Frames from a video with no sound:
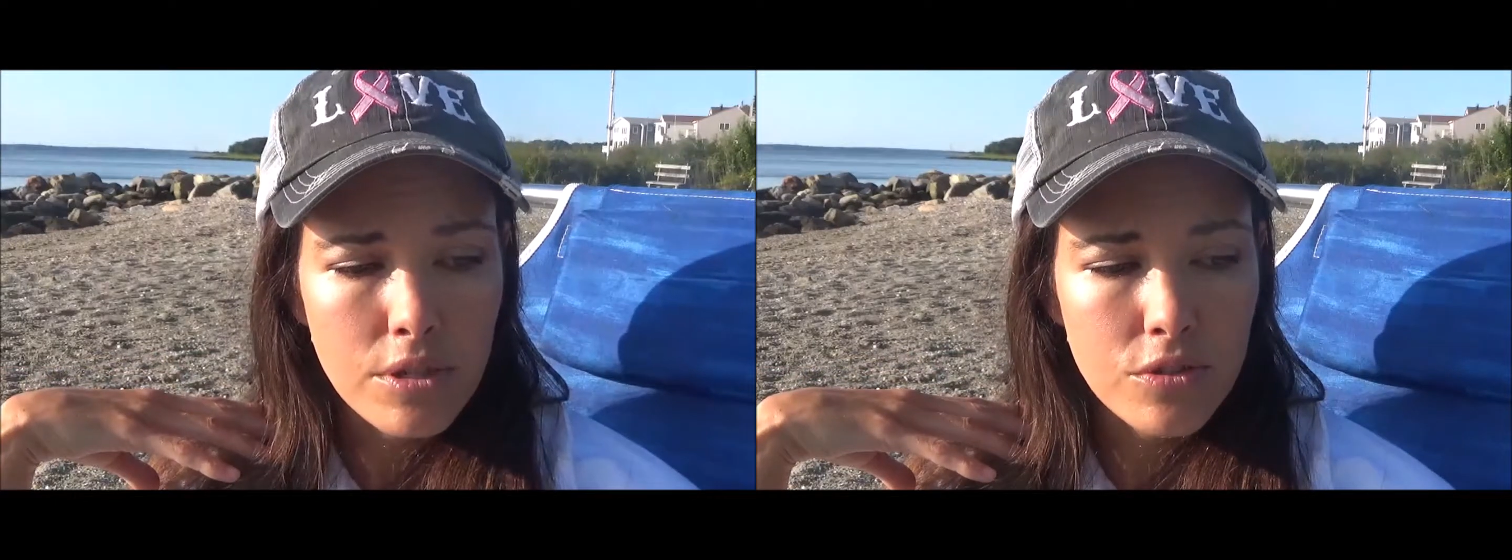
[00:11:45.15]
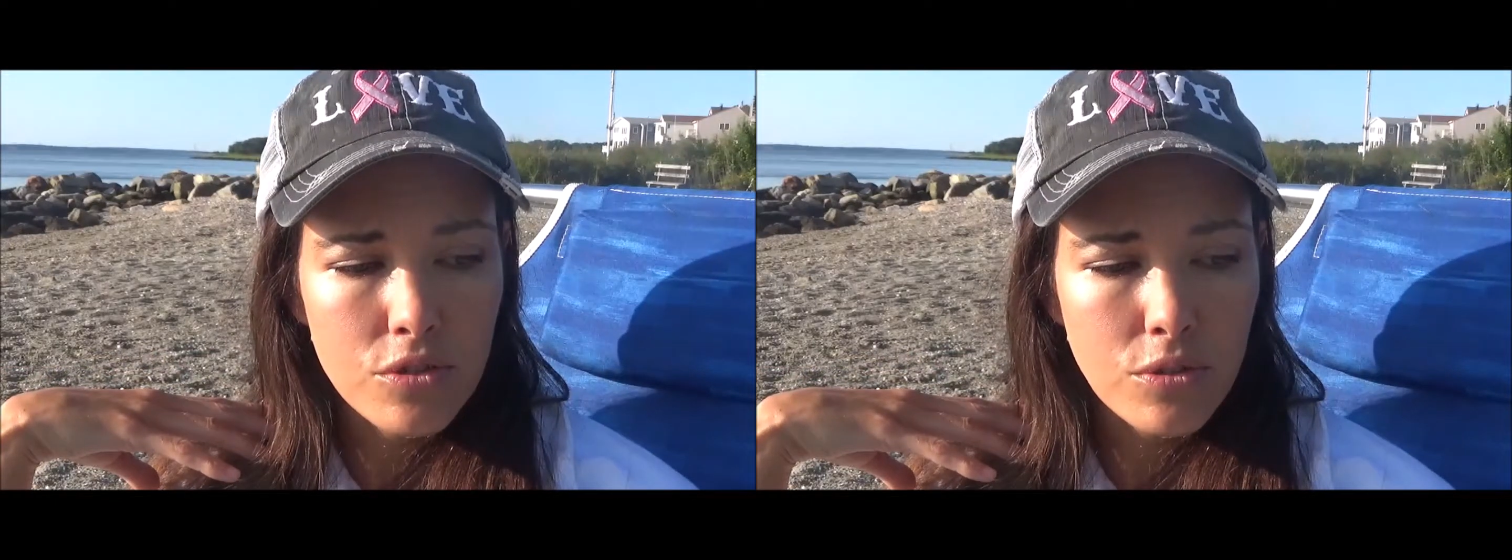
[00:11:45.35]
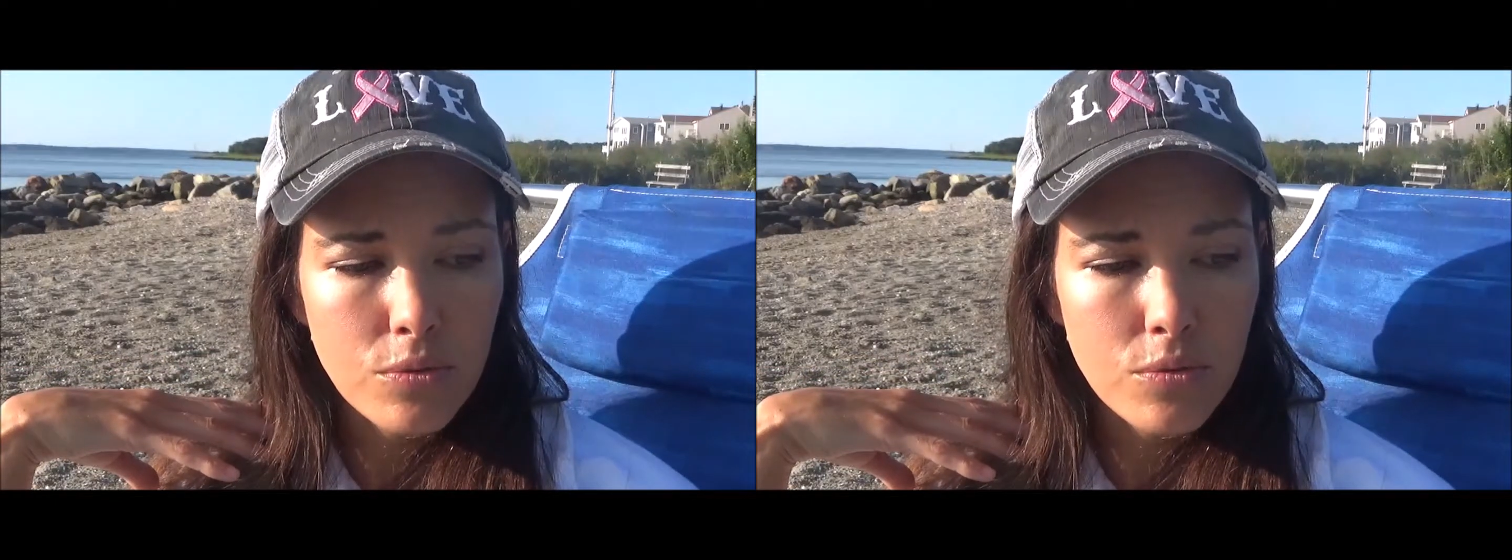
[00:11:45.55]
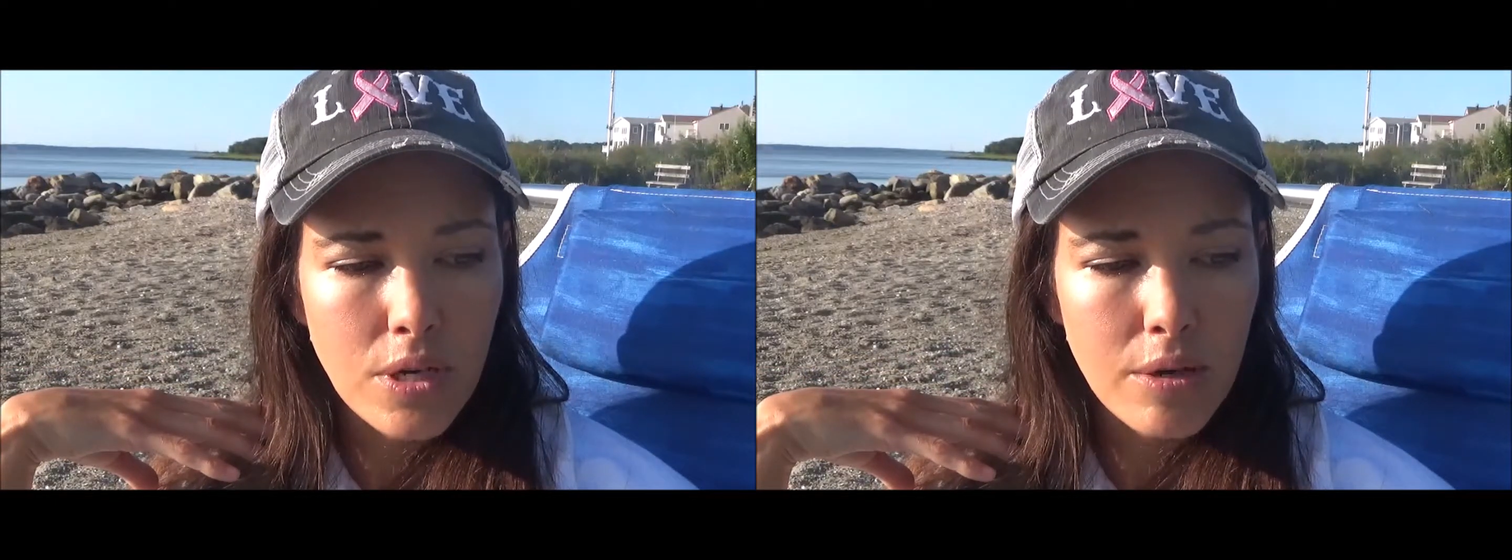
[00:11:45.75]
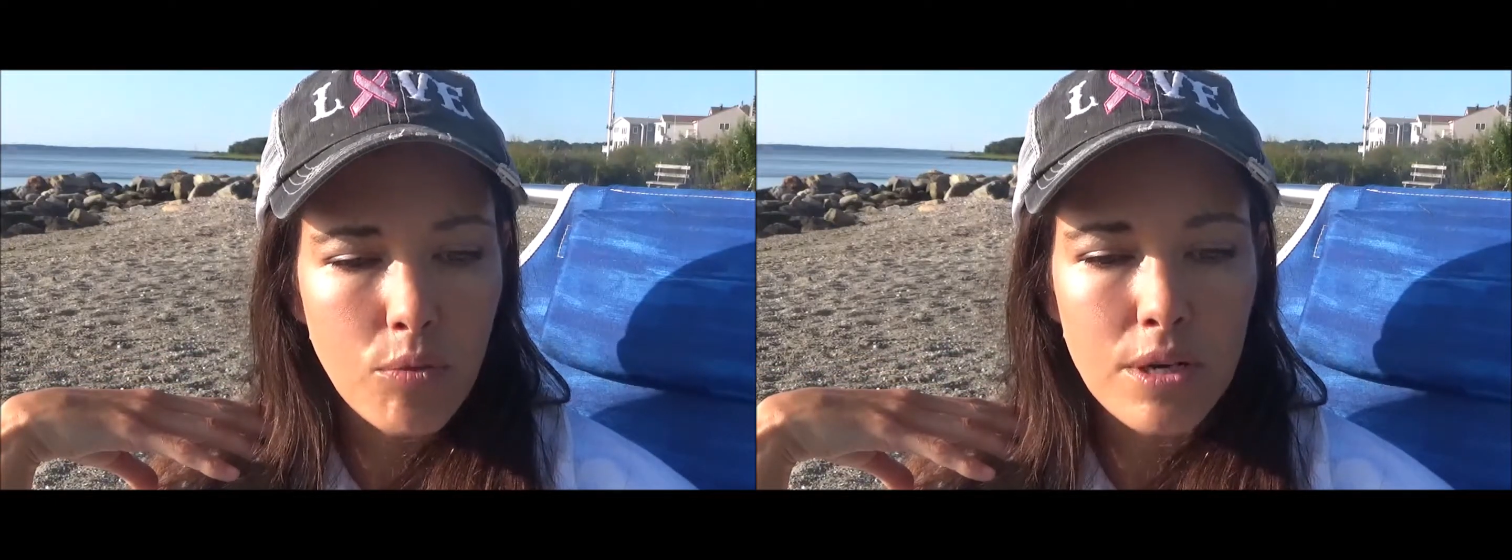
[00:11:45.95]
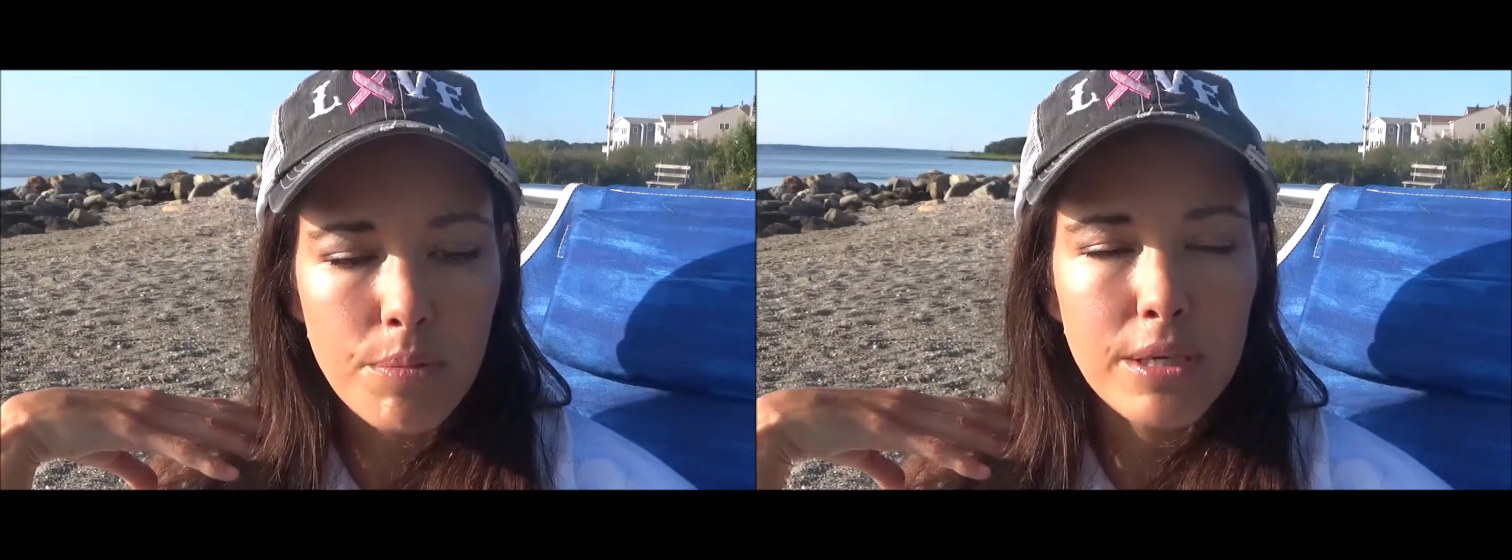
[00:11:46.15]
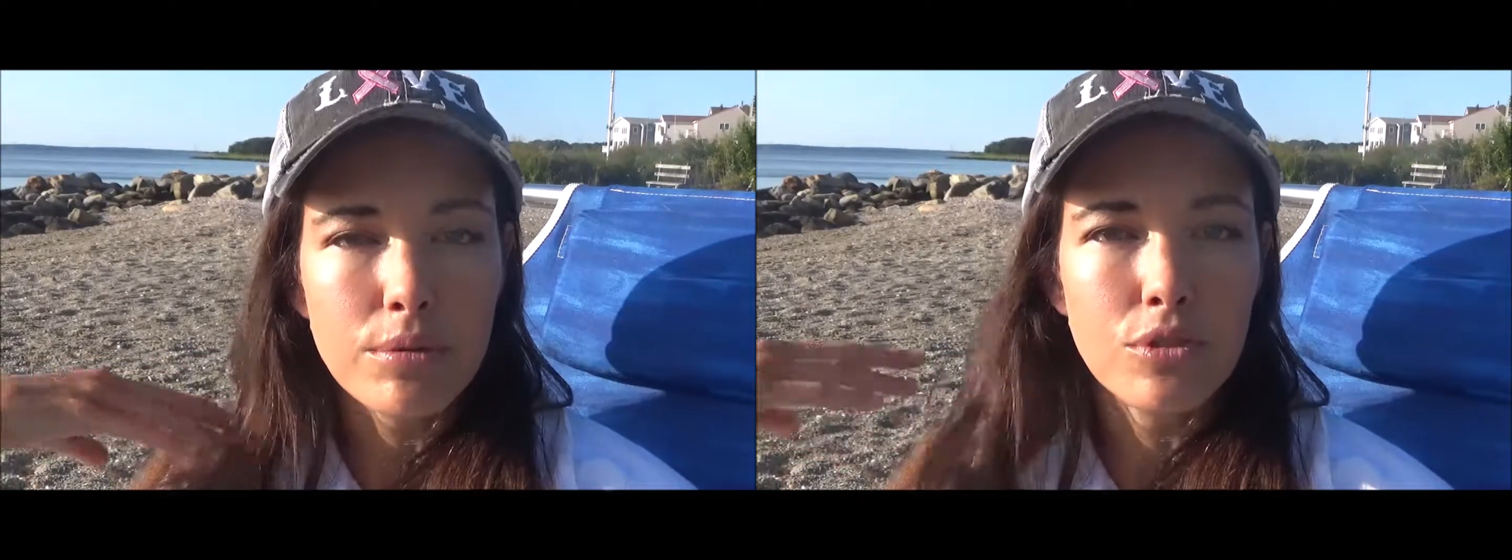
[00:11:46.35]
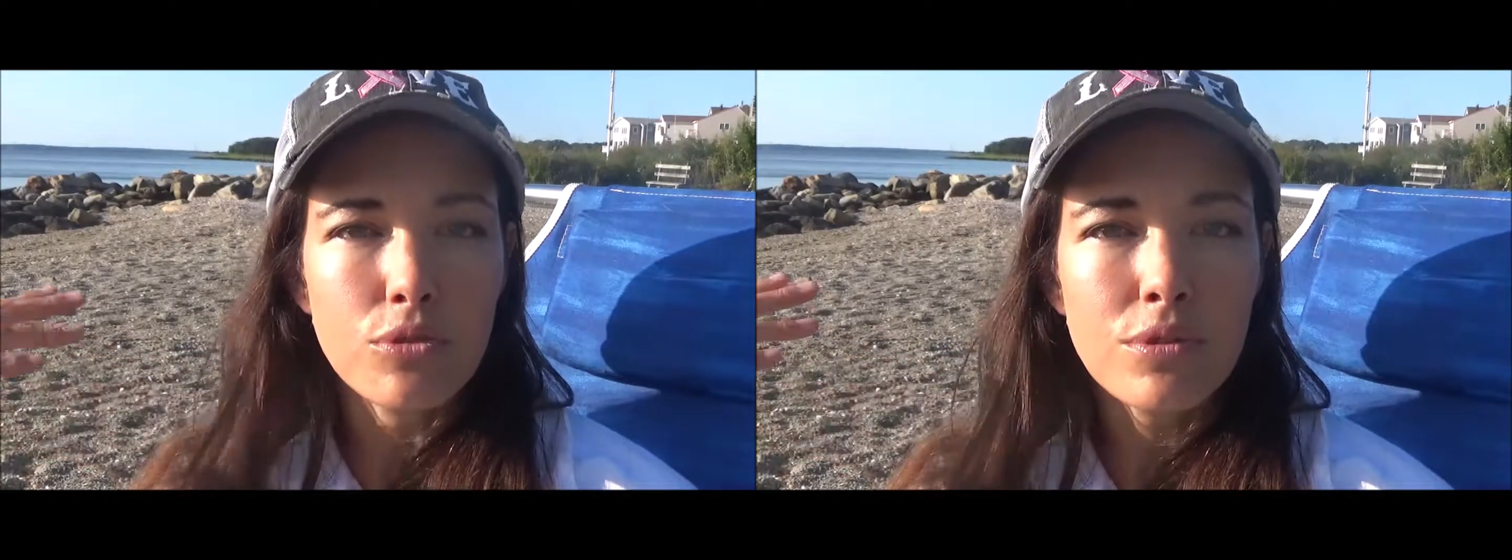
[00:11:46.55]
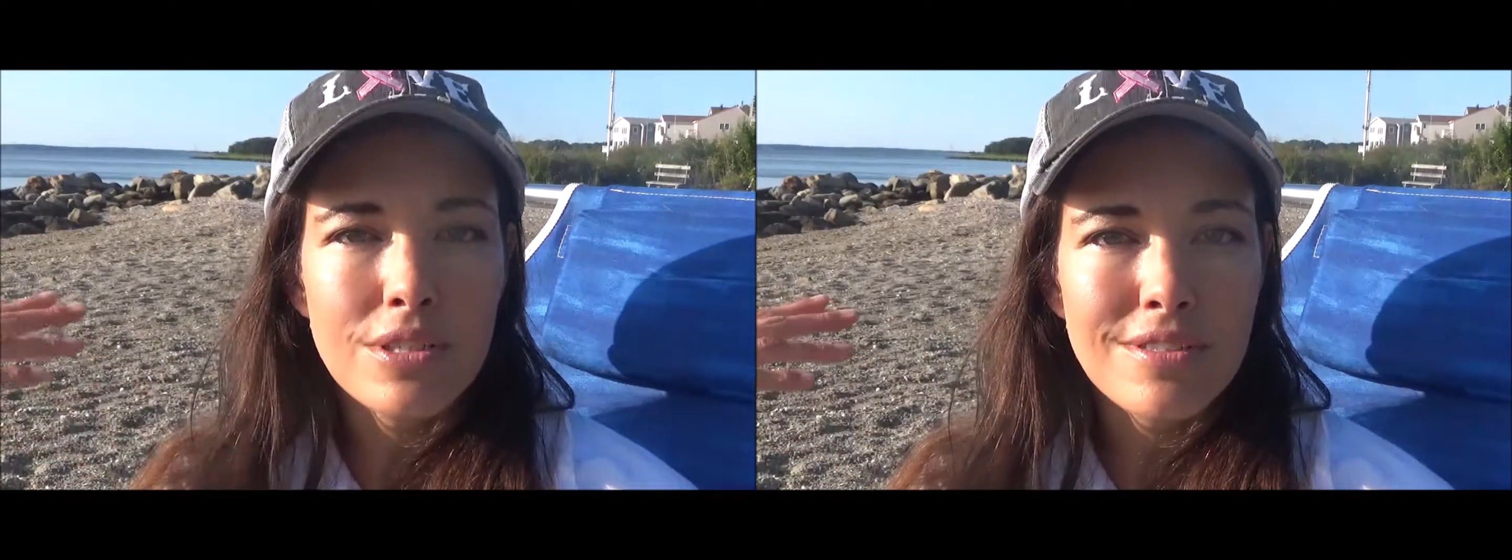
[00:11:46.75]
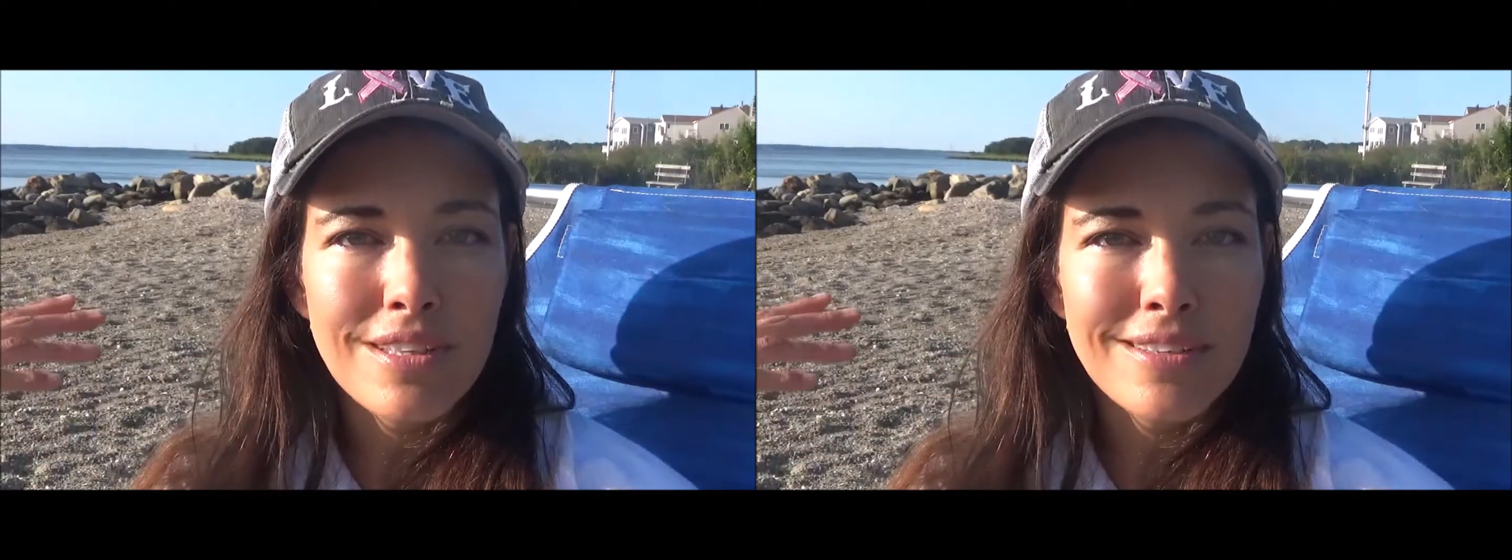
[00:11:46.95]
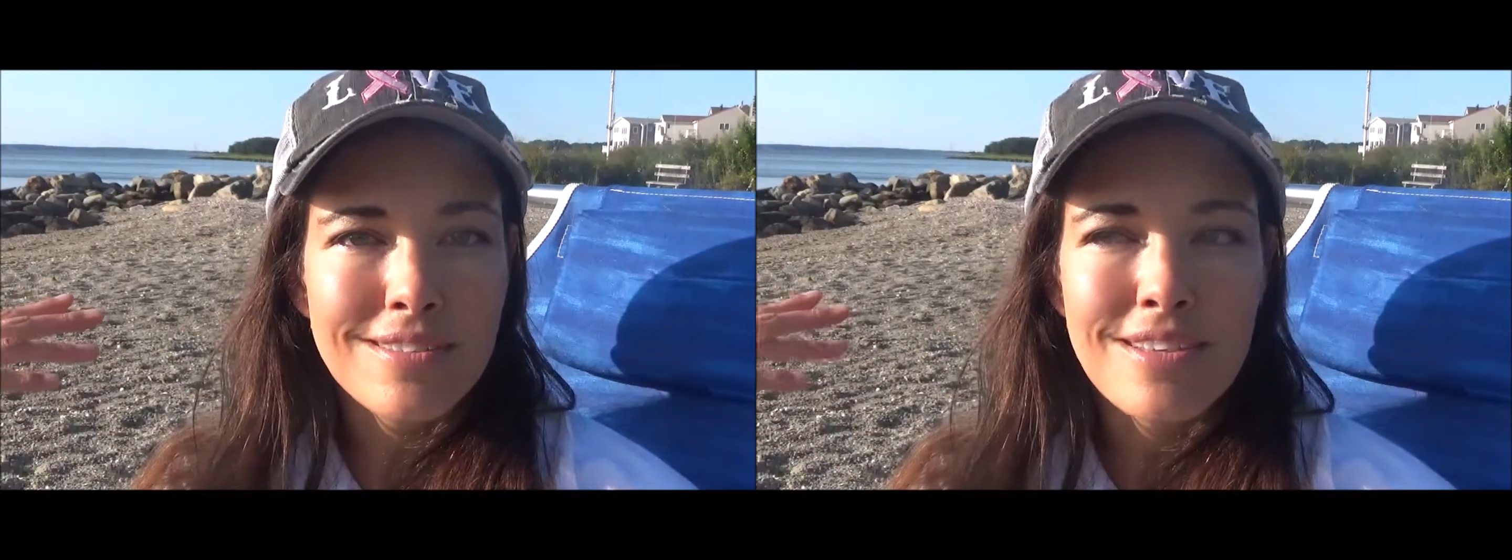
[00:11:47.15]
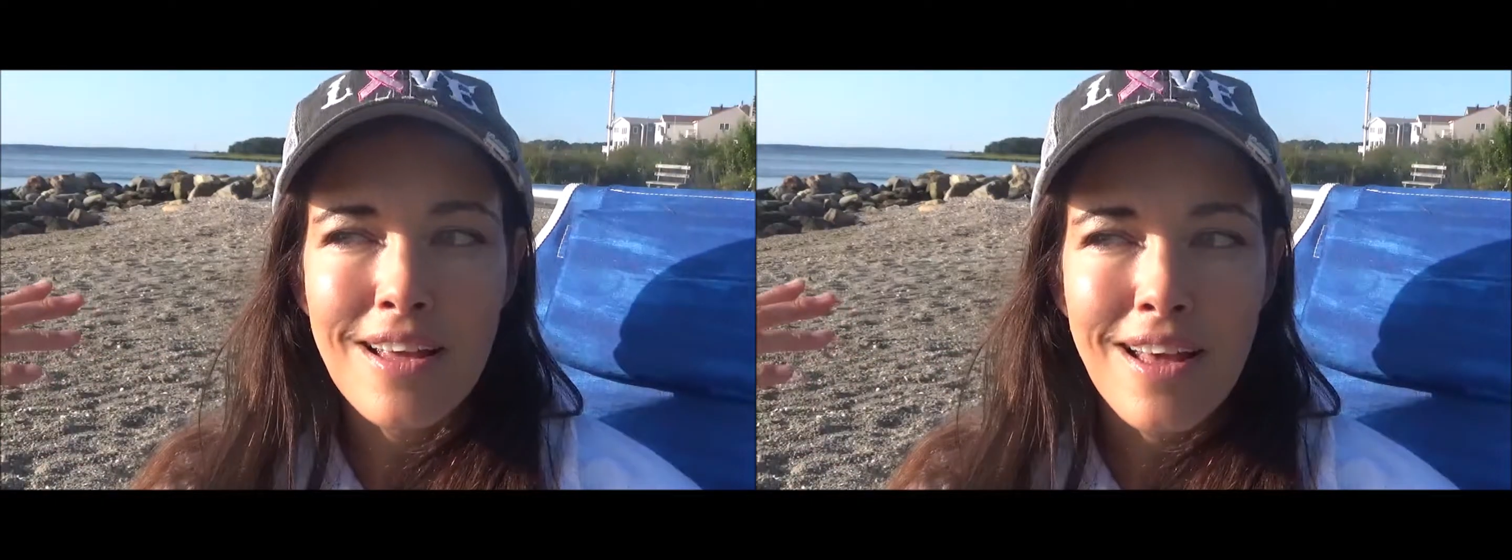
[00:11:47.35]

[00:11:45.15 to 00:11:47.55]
So I want to be able to do these things.